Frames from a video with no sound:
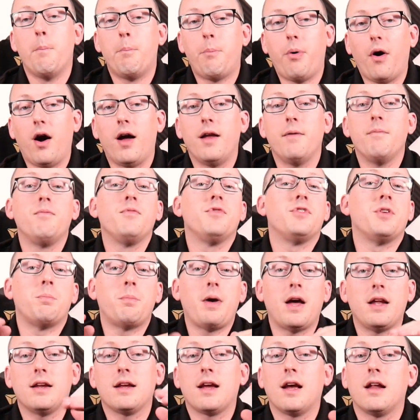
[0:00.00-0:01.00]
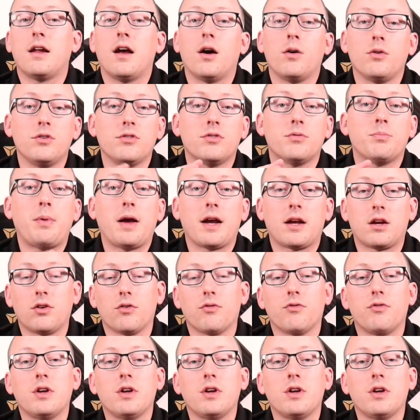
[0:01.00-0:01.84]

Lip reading: But depending on how you spec your